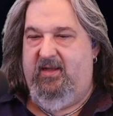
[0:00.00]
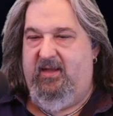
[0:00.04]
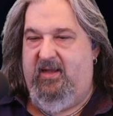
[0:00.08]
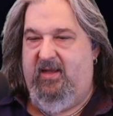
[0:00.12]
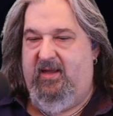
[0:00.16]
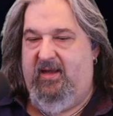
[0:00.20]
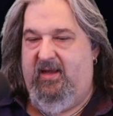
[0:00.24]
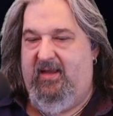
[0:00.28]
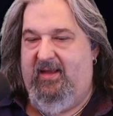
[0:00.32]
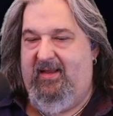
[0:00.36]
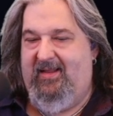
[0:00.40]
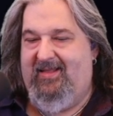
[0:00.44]

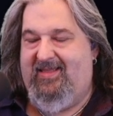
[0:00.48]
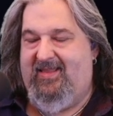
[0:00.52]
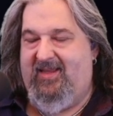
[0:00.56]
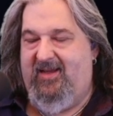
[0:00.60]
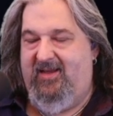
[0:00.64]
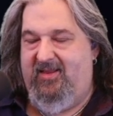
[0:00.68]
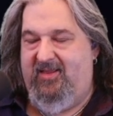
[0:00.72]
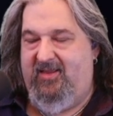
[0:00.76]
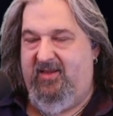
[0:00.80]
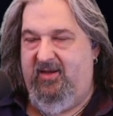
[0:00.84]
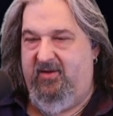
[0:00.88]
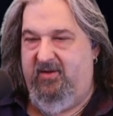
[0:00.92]

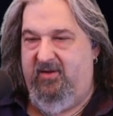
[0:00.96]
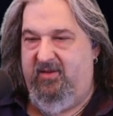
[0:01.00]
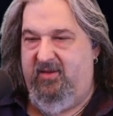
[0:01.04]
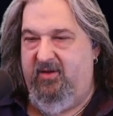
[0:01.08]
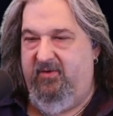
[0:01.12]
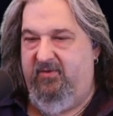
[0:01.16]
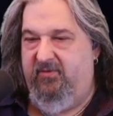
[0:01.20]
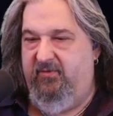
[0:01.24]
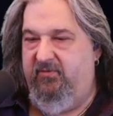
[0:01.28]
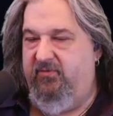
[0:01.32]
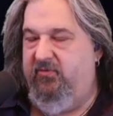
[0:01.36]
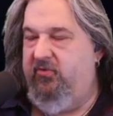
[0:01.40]

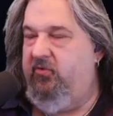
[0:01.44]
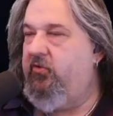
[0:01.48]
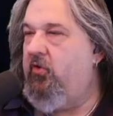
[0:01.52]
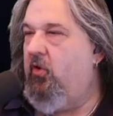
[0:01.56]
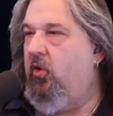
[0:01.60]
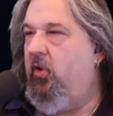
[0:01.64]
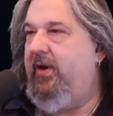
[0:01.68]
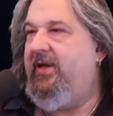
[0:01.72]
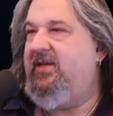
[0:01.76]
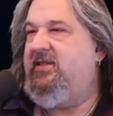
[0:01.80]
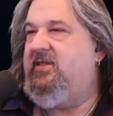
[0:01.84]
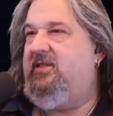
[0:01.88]
the
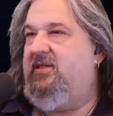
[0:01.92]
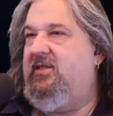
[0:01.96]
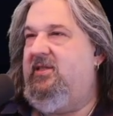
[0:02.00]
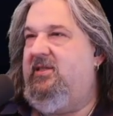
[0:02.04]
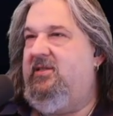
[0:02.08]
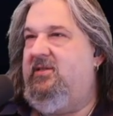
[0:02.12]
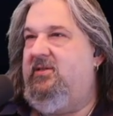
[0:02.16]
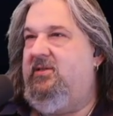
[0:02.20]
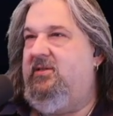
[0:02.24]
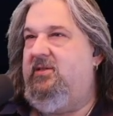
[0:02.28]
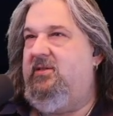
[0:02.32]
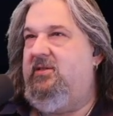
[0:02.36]

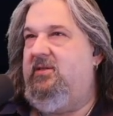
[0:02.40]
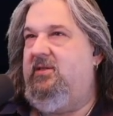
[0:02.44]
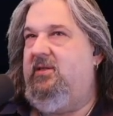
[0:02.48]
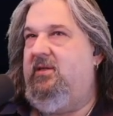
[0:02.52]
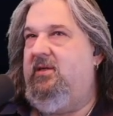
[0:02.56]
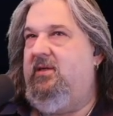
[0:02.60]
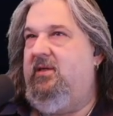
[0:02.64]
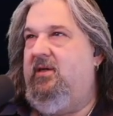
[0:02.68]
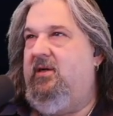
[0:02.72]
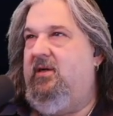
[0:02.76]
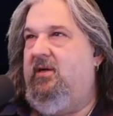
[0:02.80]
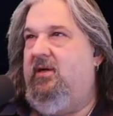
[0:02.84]
voices
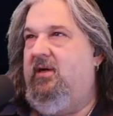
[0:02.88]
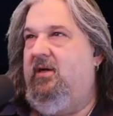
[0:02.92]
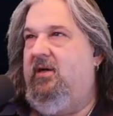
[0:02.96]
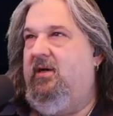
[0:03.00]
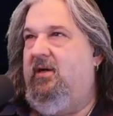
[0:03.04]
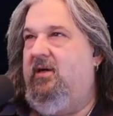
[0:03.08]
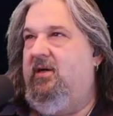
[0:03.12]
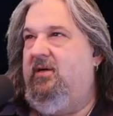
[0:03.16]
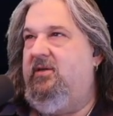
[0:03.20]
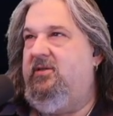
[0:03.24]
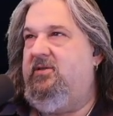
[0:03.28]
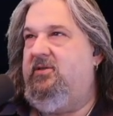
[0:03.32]

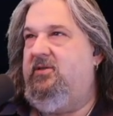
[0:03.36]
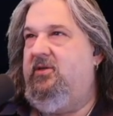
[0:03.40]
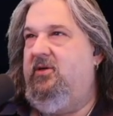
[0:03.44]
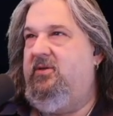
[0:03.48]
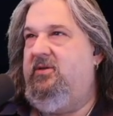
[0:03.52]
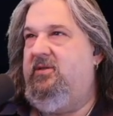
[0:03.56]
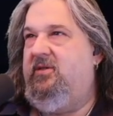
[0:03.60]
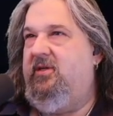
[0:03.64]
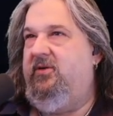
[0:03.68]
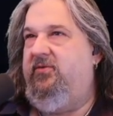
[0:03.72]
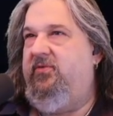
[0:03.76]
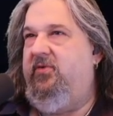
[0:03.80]
are so
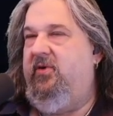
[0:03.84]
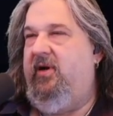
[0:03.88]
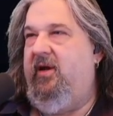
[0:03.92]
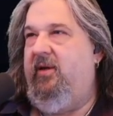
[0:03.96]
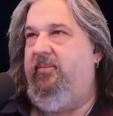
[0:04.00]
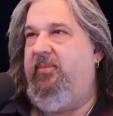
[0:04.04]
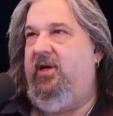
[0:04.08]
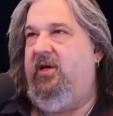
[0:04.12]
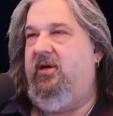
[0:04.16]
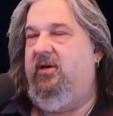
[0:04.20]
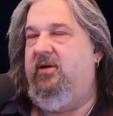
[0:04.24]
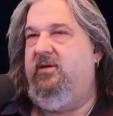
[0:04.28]
different. I
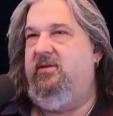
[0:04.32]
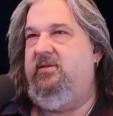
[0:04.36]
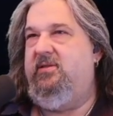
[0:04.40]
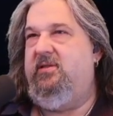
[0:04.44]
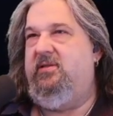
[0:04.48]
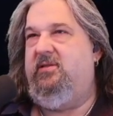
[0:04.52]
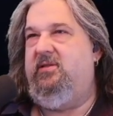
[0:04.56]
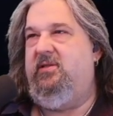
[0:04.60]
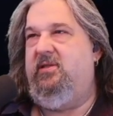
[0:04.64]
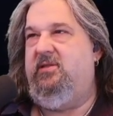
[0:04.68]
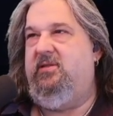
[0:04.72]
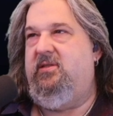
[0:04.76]
mean, hers is
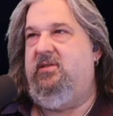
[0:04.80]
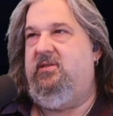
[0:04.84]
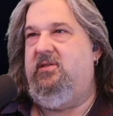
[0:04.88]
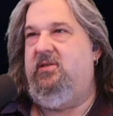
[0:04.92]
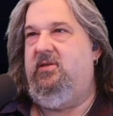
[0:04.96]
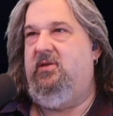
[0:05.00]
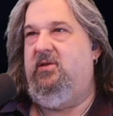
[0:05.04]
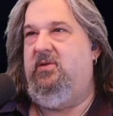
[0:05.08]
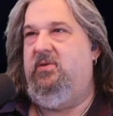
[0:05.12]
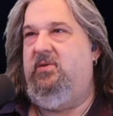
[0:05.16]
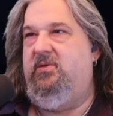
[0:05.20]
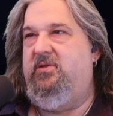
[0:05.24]
just
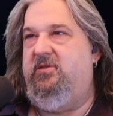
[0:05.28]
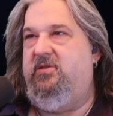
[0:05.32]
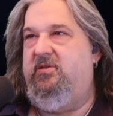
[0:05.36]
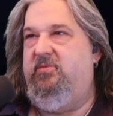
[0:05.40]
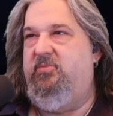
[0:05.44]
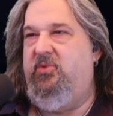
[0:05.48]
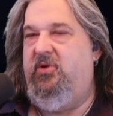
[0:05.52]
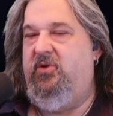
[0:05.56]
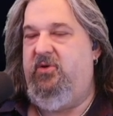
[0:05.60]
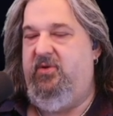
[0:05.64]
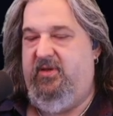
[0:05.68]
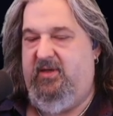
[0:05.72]
so
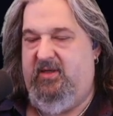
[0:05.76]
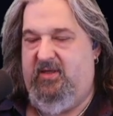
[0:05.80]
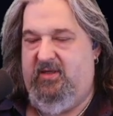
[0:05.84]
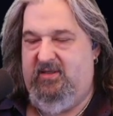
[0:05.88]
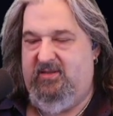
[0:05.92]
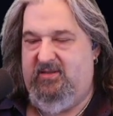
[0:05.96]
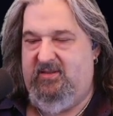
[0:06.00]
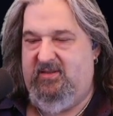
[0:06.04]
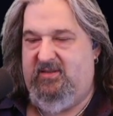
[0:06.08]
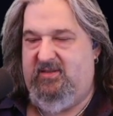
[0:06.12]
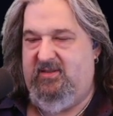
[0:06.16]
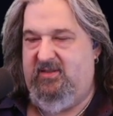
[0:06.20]
smooth and
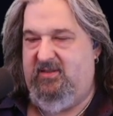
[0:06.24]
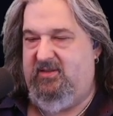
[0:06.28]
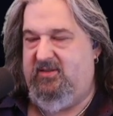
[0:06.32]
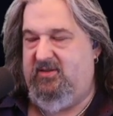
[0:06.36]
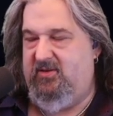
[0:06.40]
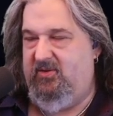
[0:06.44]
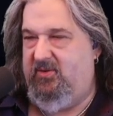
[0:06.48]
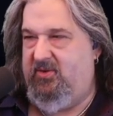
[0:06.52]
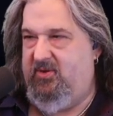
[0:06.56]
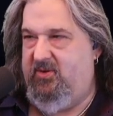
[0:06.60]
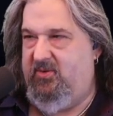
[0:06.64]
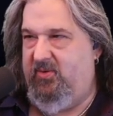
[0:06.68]
his is just
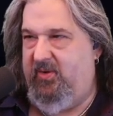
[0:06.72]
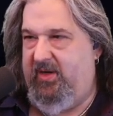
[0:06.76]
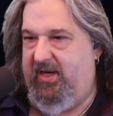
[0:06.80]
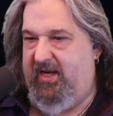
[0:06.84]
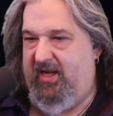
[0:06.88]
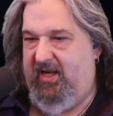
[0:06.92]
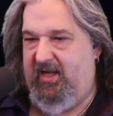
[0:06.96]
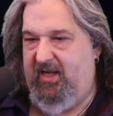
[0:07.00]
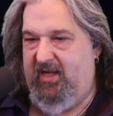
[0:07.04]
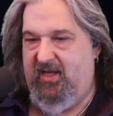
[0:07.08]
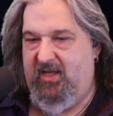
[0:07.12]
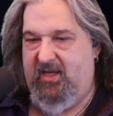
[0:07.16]
so
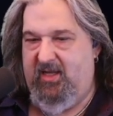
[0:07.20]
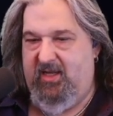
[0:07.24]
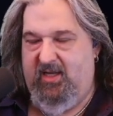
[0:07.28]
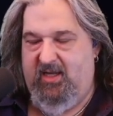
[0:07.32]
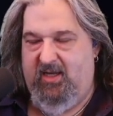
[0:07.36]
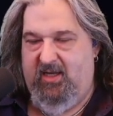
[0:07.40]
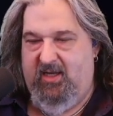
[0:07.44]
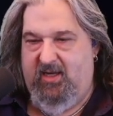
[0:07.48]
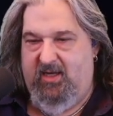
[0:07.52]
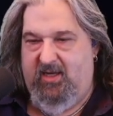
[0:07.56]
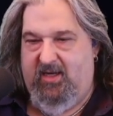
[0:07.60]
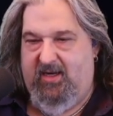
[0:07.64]
gritty.
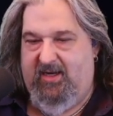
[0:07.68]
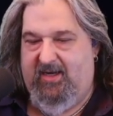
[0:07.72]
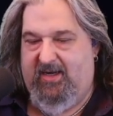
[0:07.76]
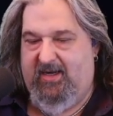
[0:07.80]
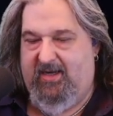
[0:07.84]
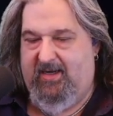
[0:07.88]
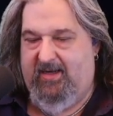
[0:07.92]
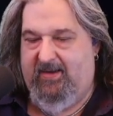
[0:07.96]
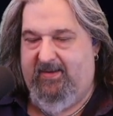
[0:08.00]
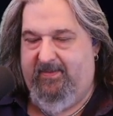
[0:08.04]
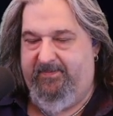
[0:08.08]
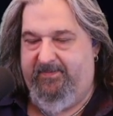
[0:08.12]

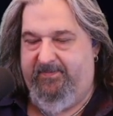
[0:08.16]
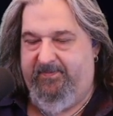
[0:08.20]
But